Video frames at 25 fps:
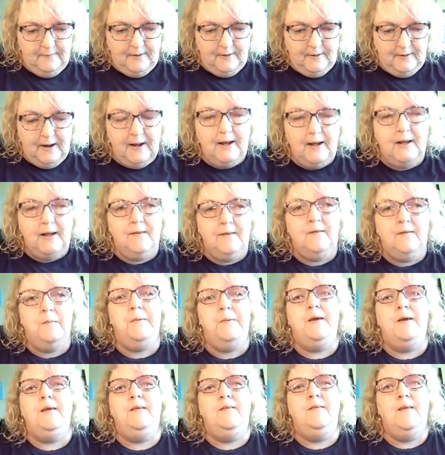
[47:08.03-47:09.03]
And the
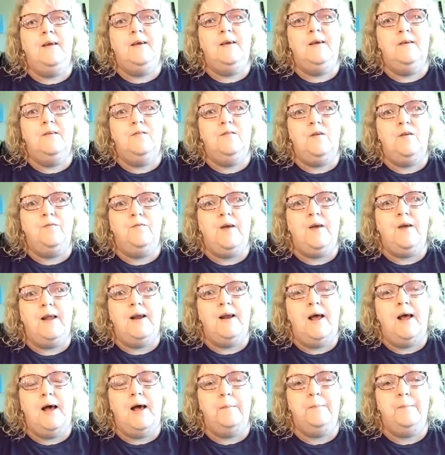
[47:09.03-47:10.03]
big thing is I've got
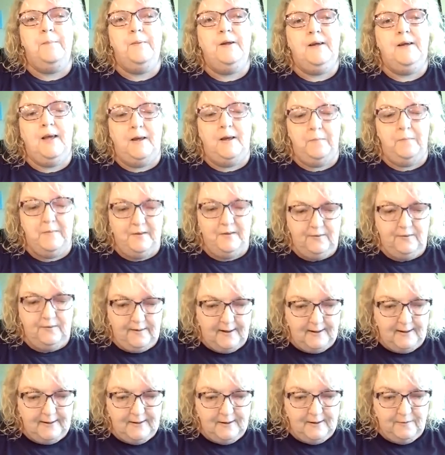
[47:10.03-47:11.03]
to applique Miss
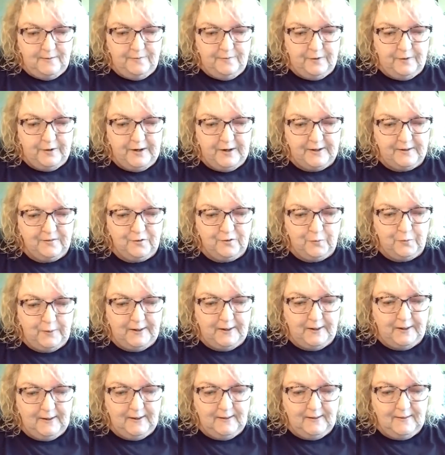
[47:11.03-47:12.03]
Edna for next
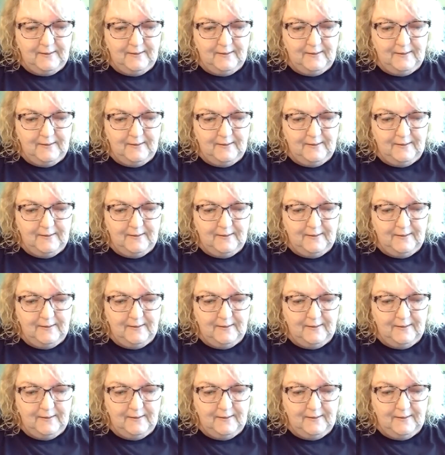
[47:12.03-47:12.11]
week.